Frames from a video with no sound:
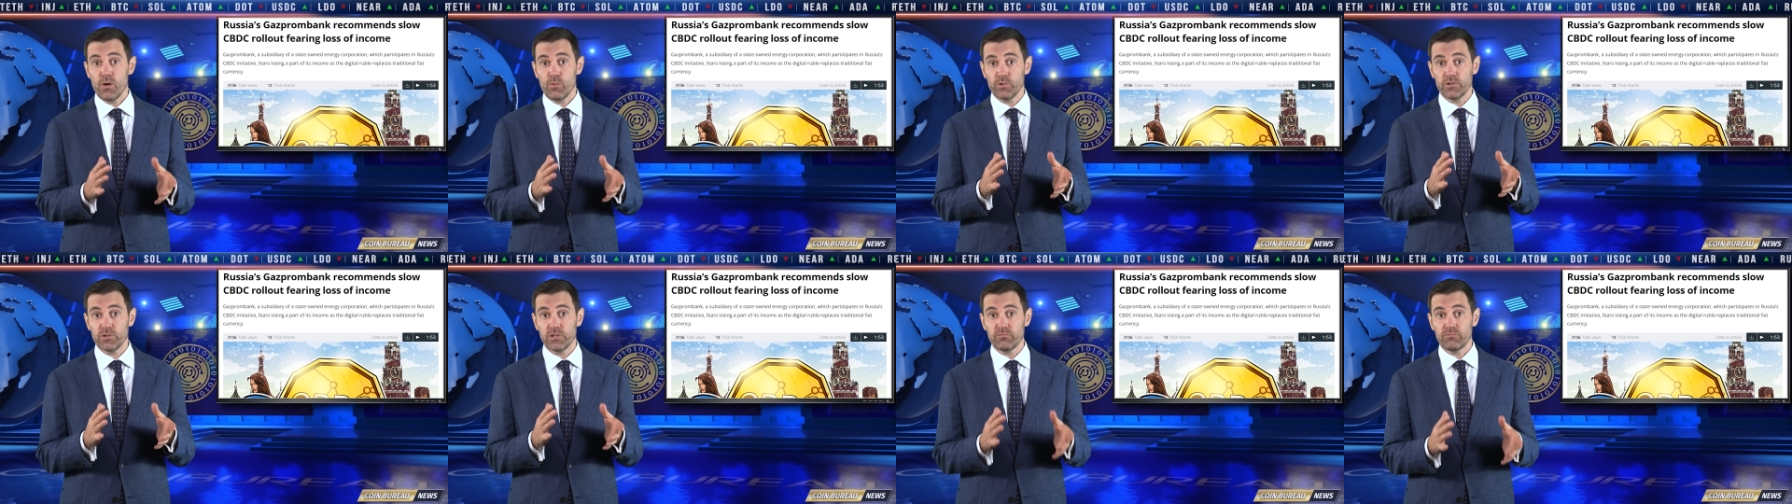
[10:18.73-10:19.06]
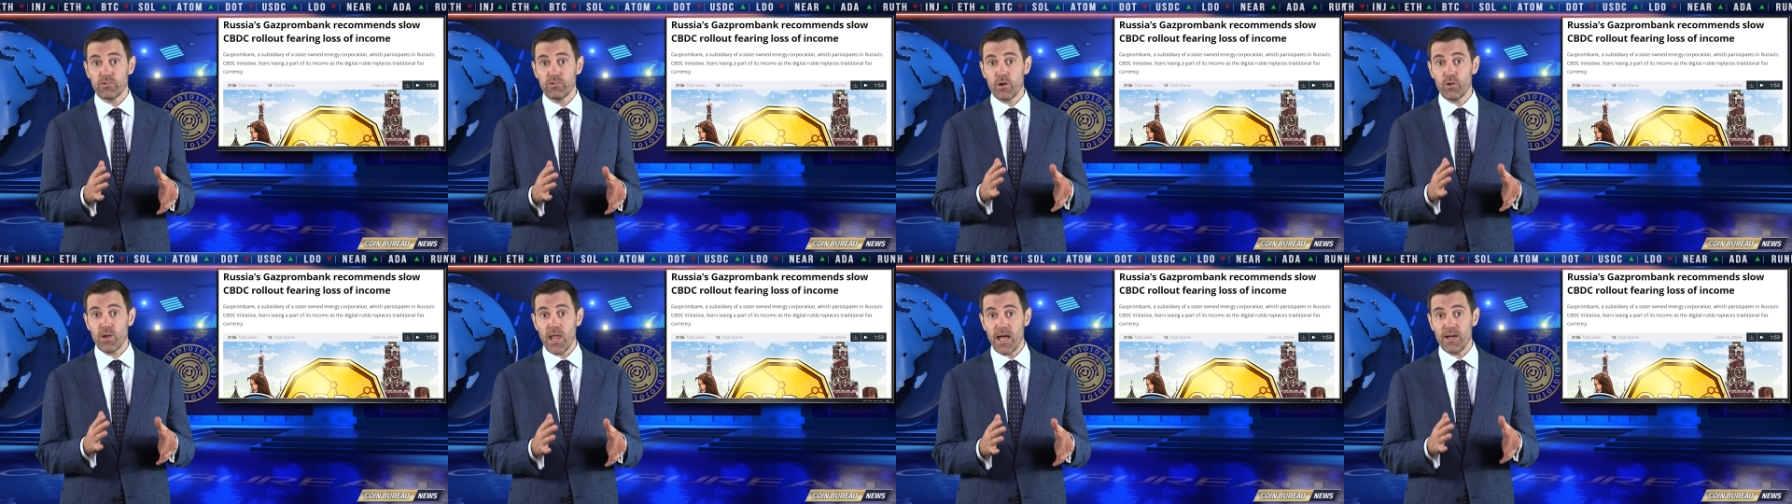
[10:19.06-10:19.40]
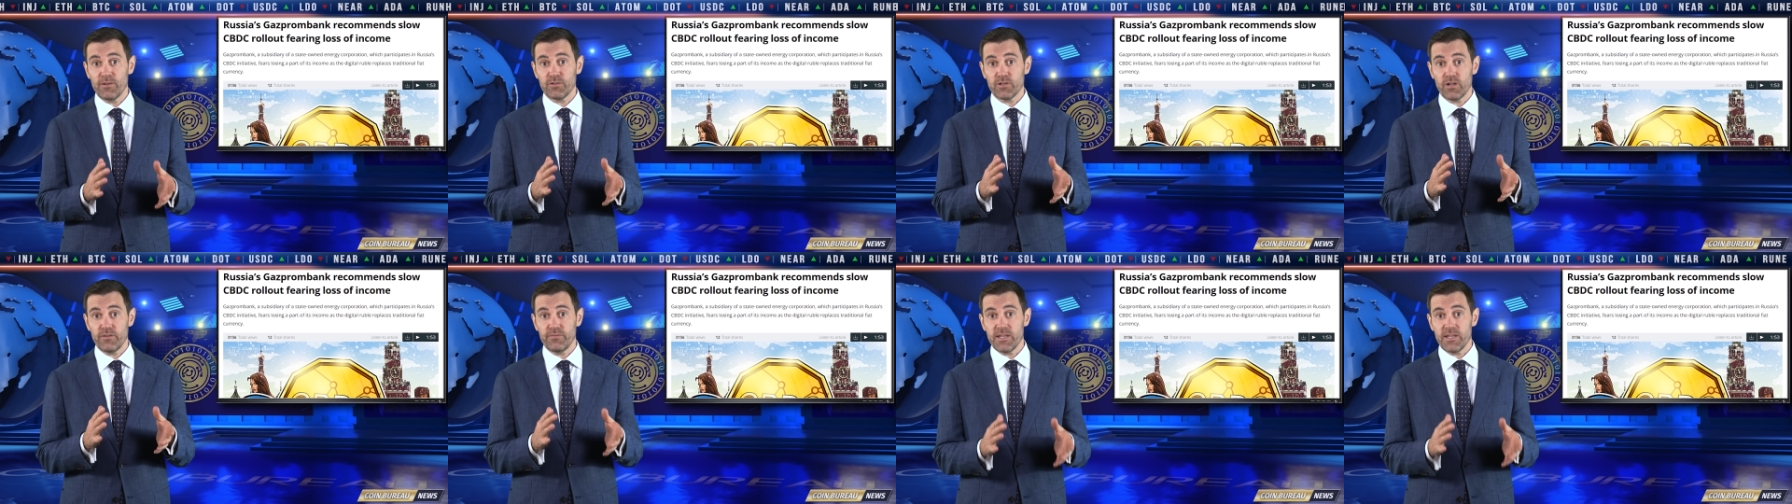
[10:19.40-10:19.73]
with the
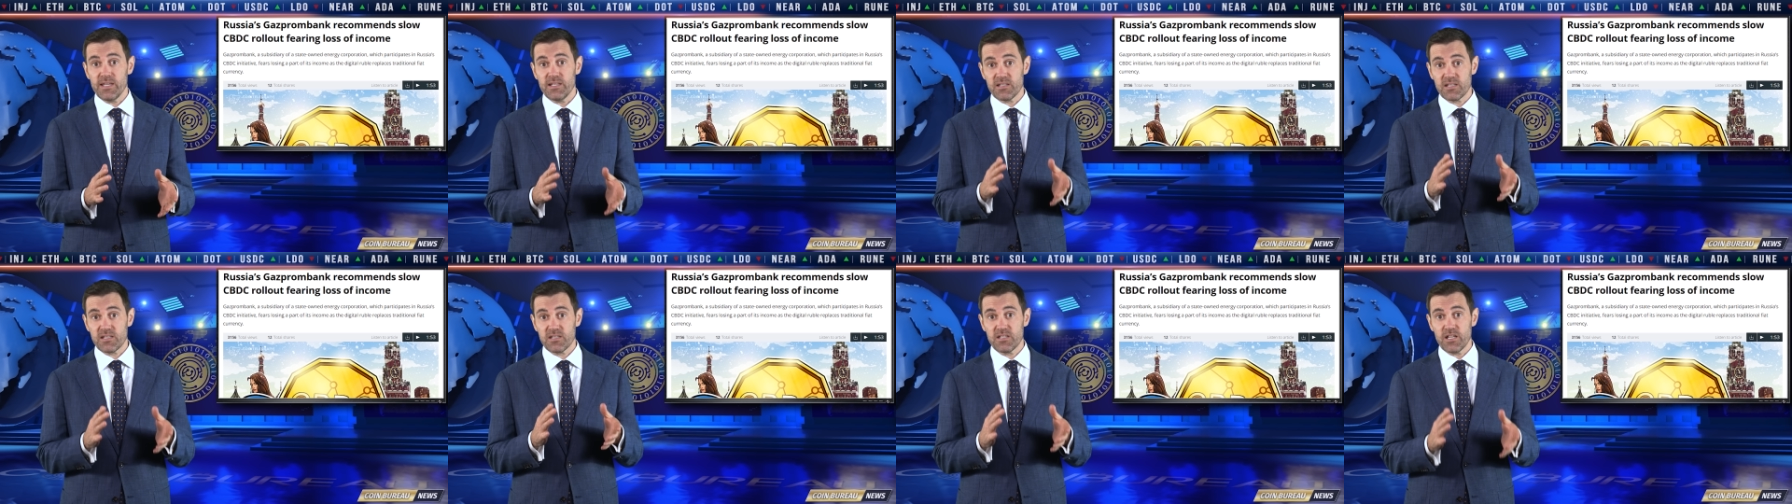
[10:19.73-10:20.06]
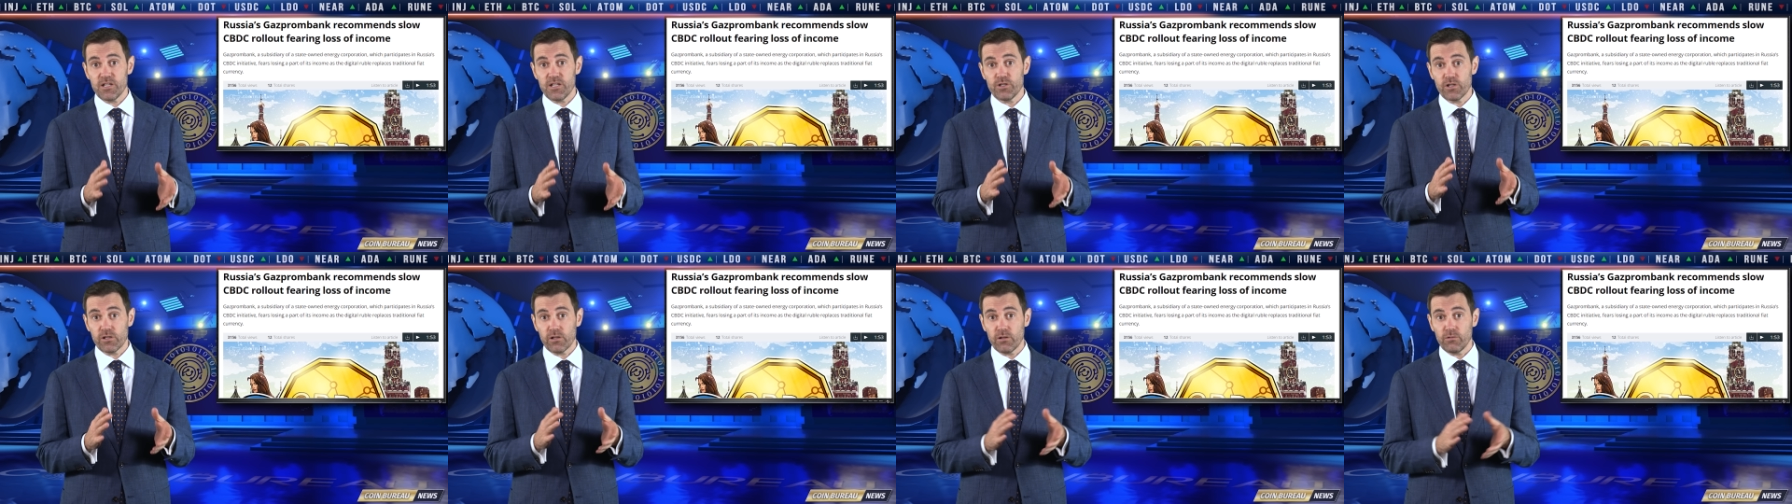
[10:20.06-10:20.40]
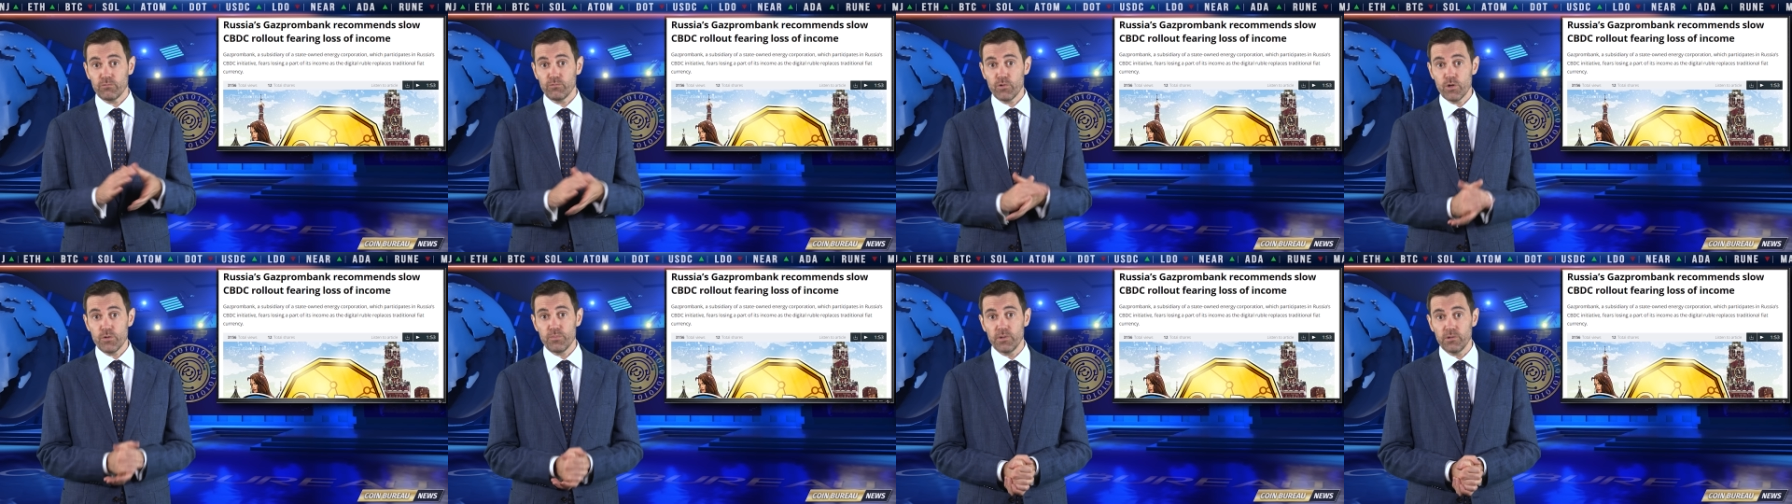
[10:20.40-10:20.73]
rollout of its
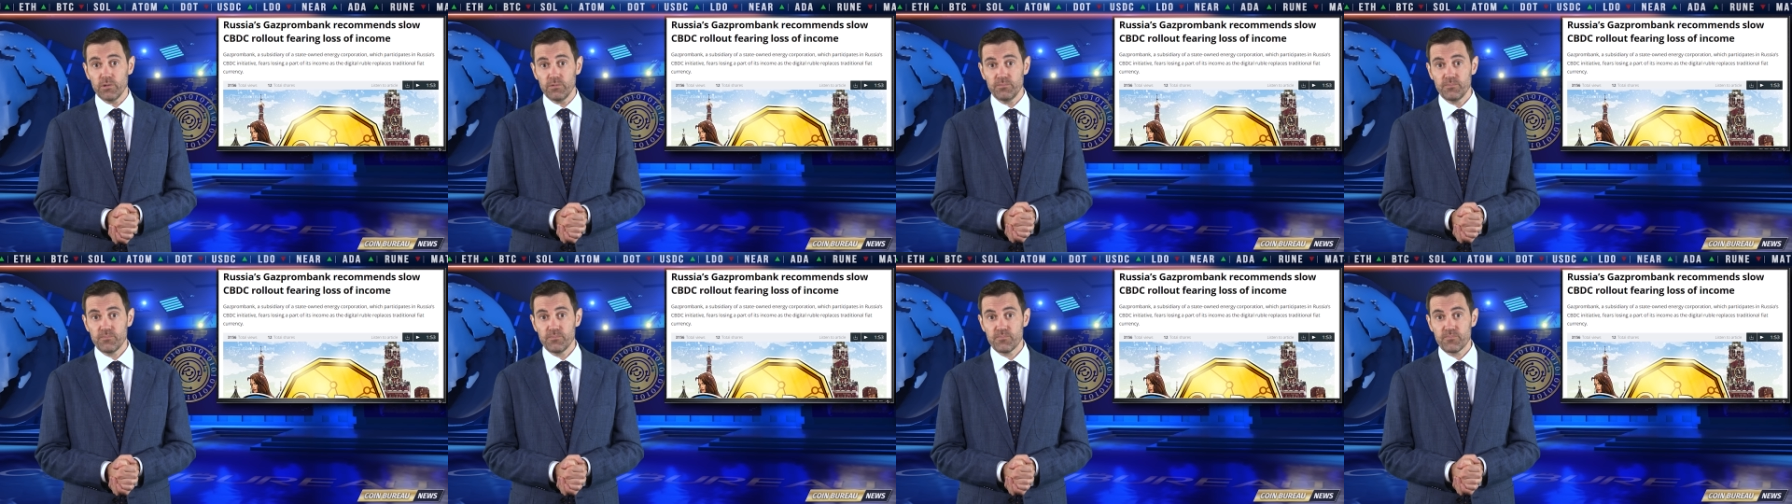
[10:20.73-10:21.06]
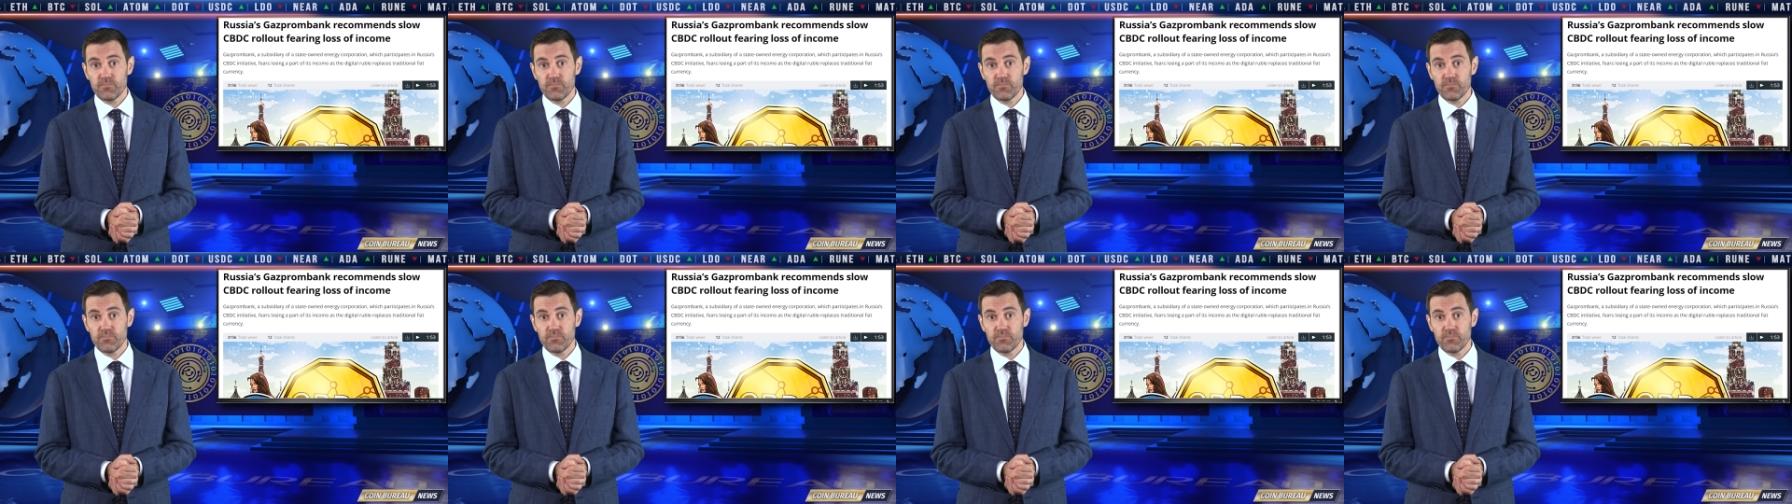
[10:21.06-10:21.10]
digital ruble.